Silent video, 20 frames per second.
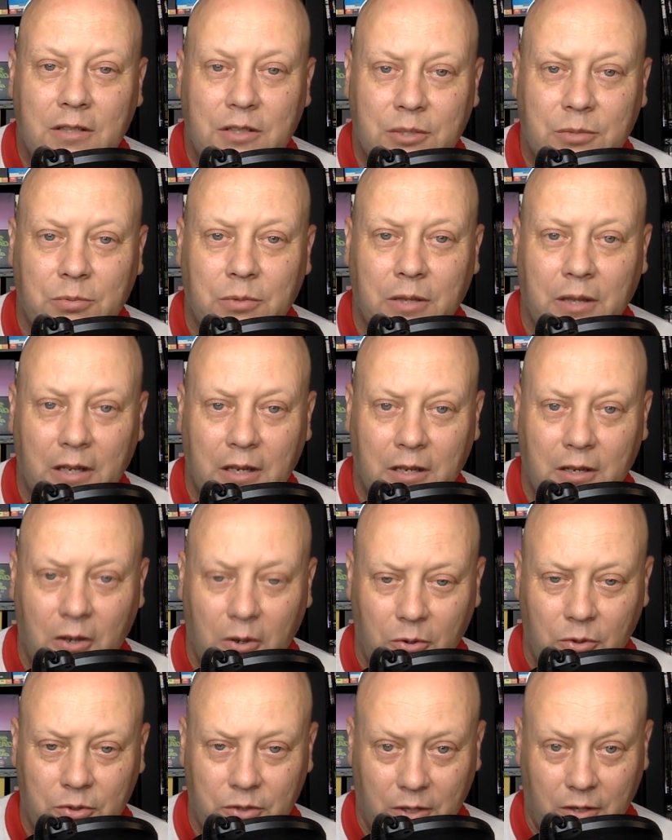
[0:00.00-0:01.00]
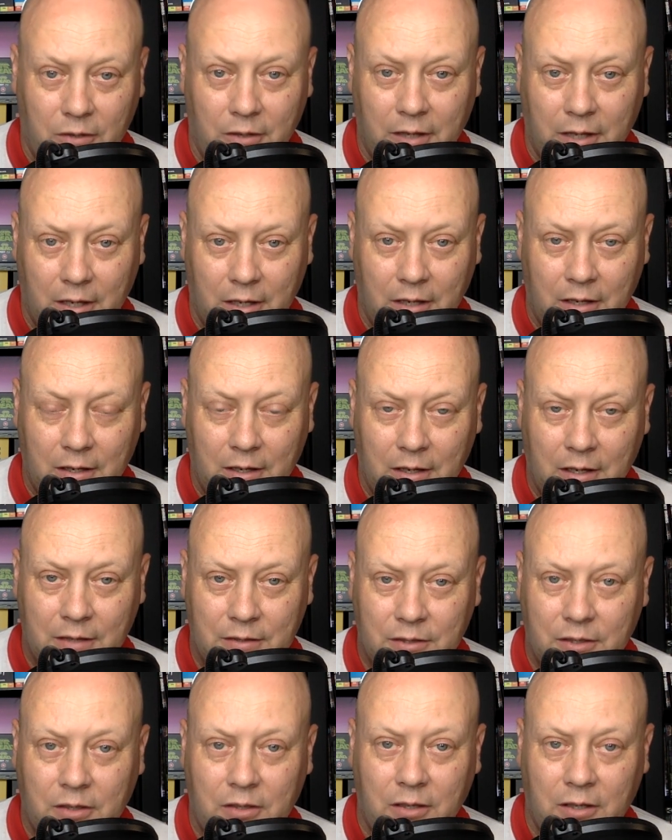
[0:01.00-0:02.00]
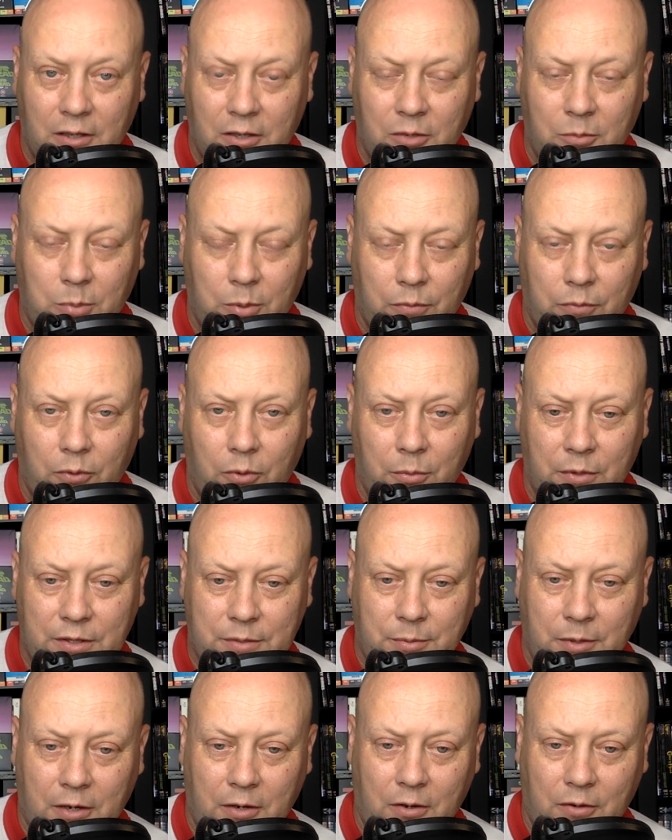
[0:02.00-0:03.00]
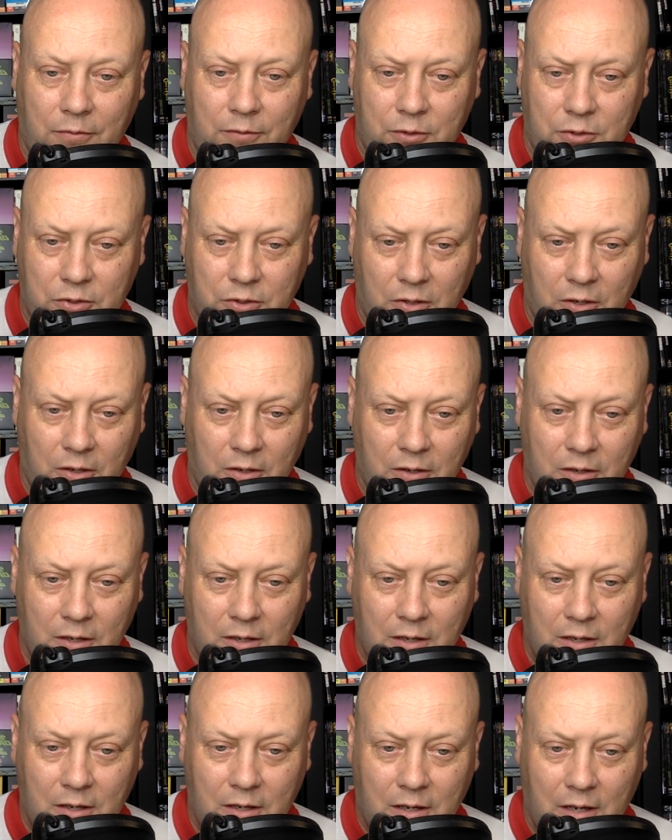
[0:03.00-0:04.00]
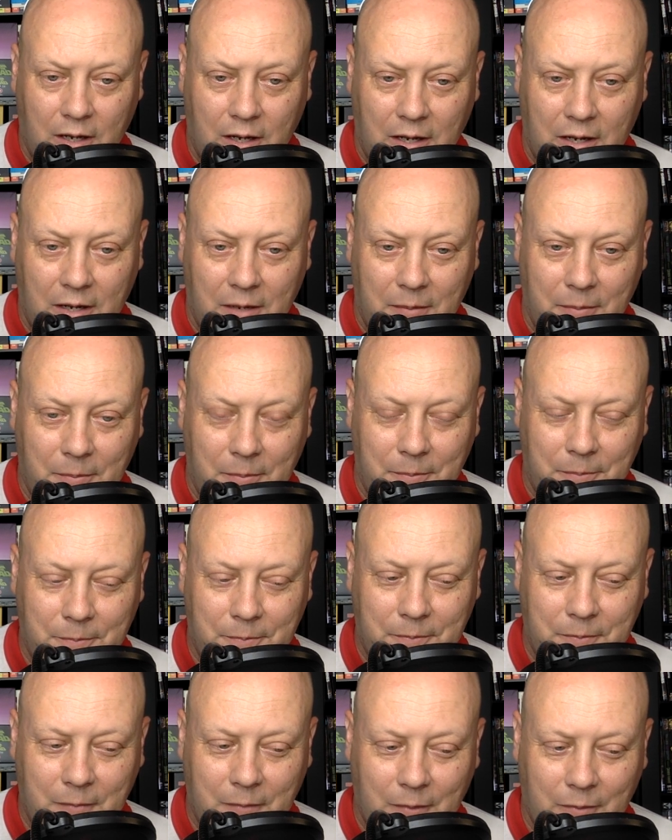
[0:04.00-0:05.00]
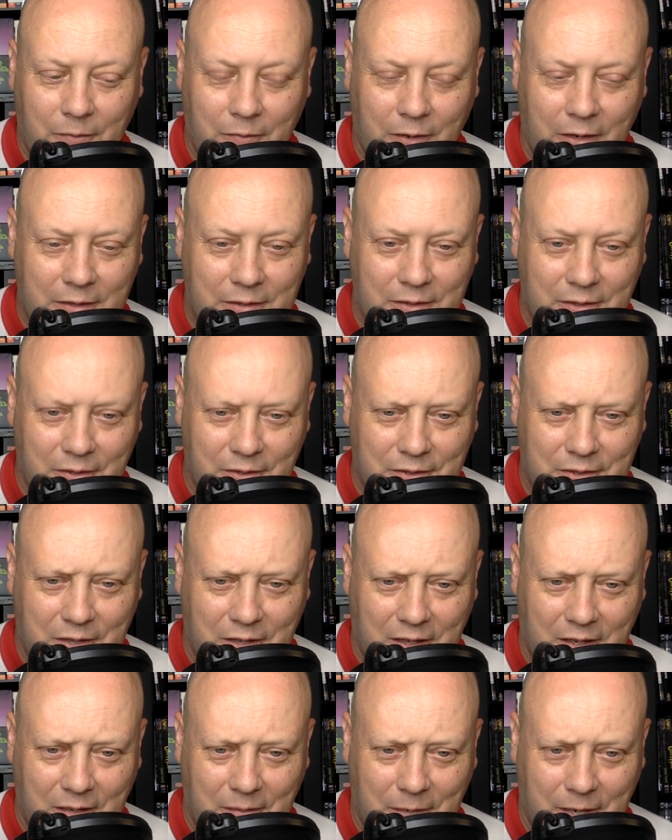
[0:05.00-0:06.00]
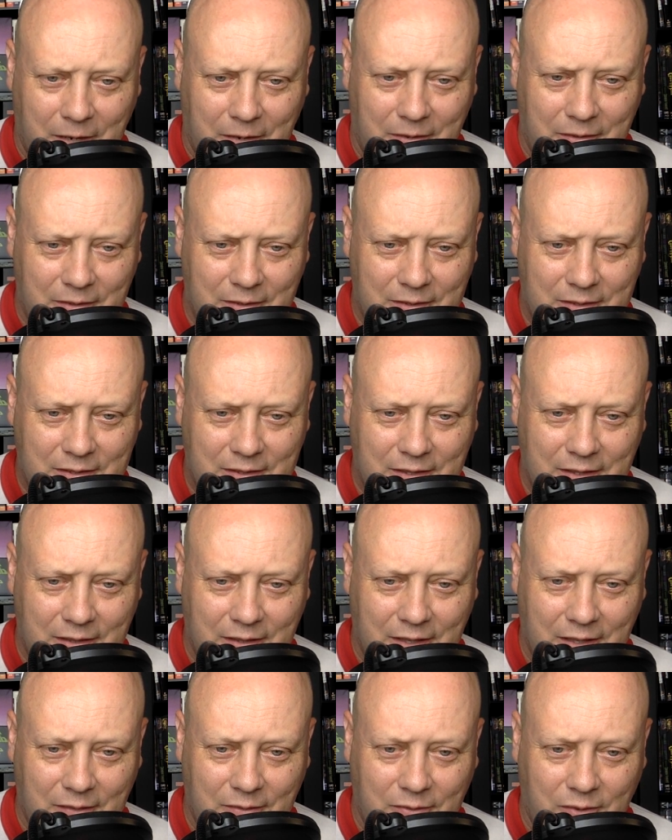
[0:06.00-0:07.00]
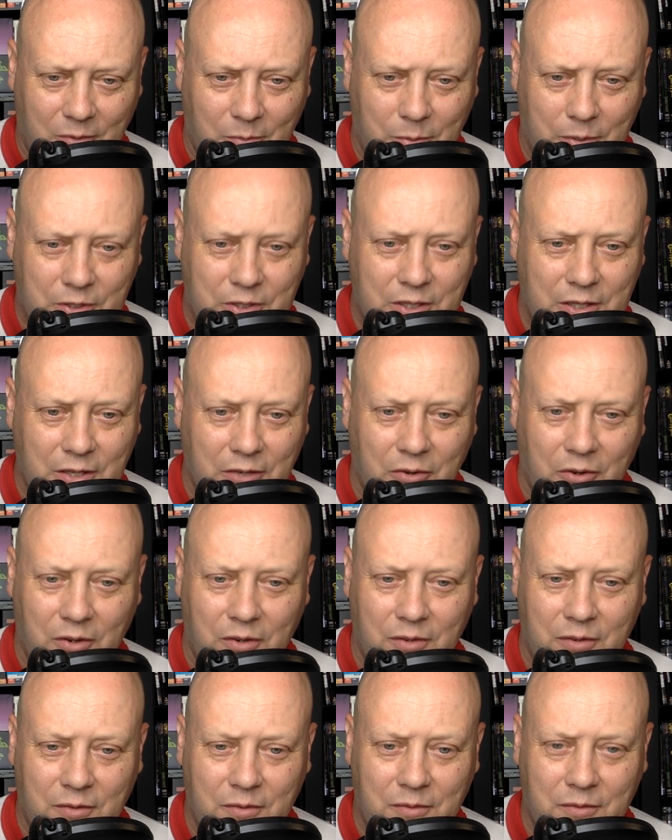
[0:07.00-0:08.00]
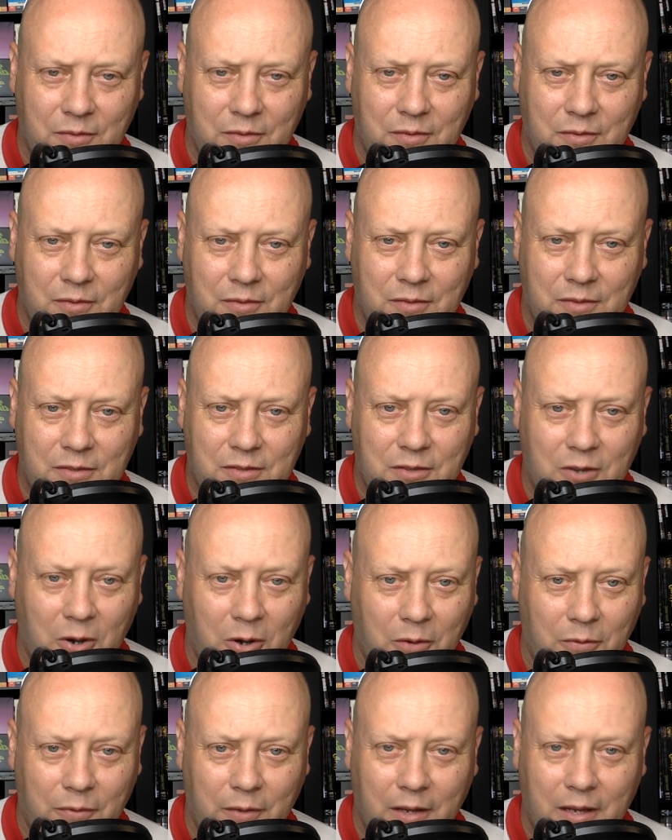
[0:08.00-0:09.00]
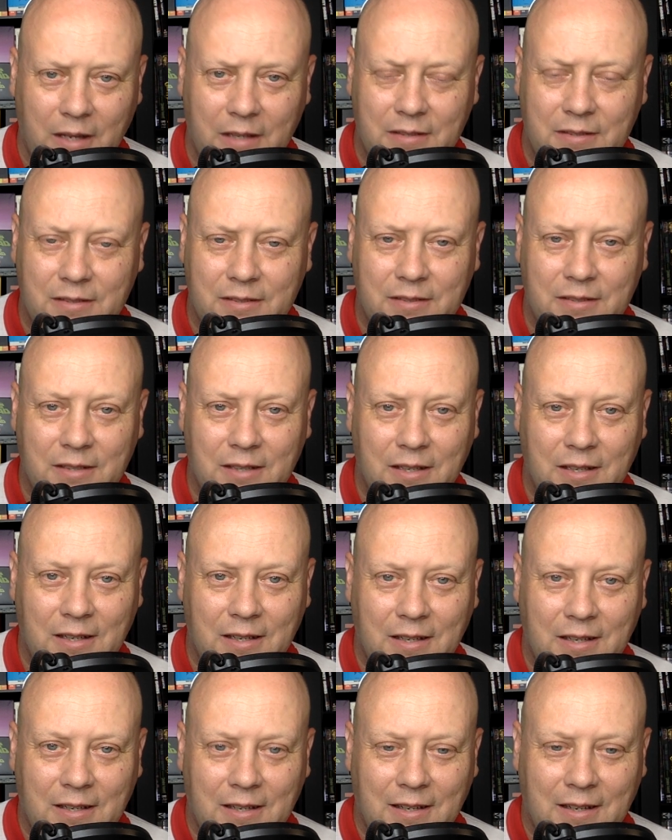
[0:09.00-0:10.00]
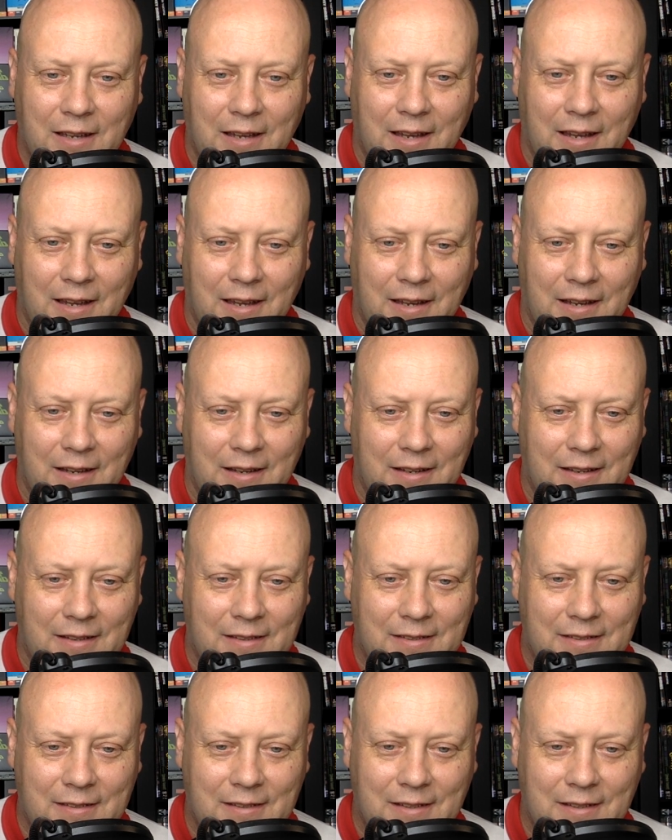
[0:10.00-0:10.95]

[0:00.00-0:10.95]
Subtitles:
really goes all in, and it's a good performance by her for sure. Frank Stillman's talking about stealing from Pacino and Scarface, and